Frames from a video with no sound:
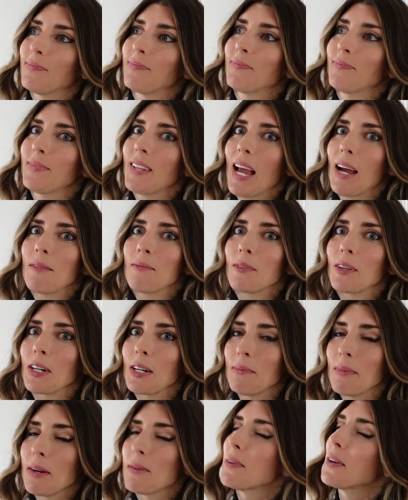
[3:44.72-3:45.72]
yeah, we're
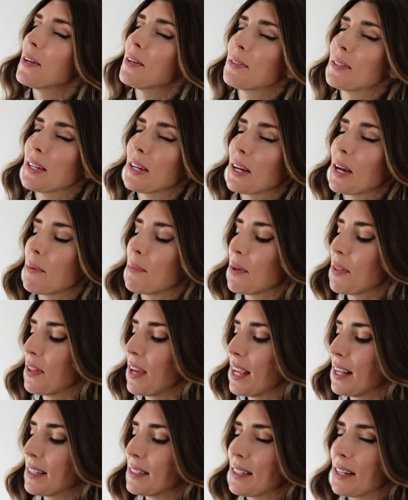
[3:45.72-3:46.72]
gonna be reusing a couple
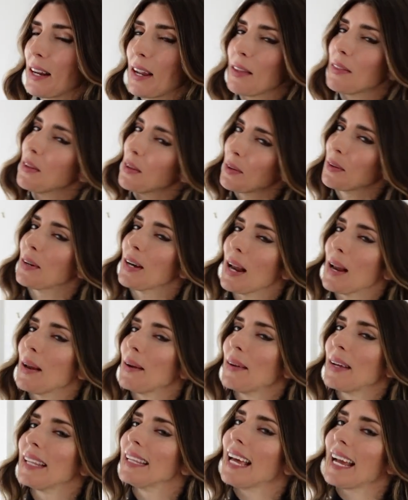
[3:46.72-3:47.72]
things, and I think you're gonna
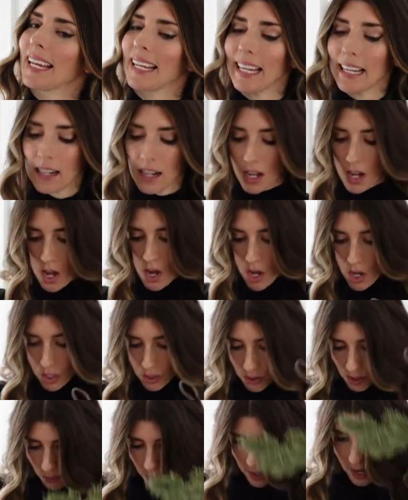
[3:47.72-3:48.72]
really like it.
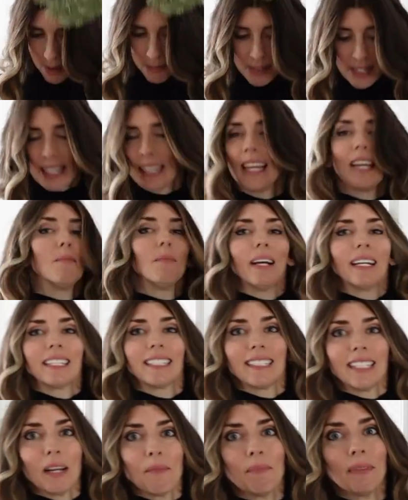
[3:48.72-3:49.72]
So I'm gonna get my
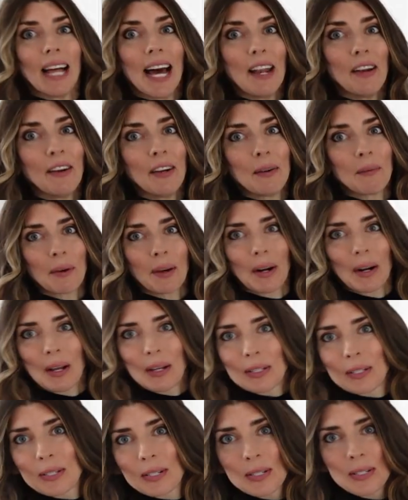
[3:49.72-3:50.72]
step ladder and we're
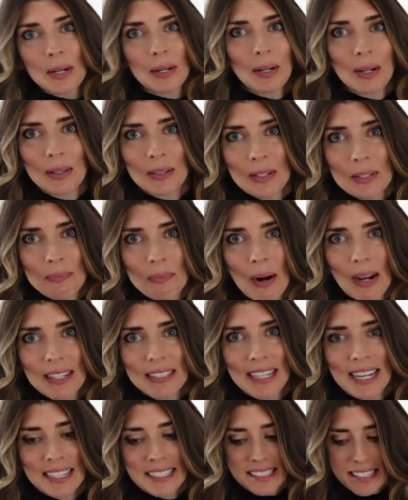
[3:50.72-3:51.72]
gonna start on this
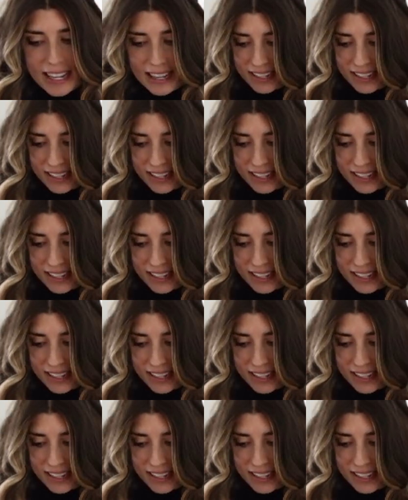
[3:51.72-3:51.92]
process.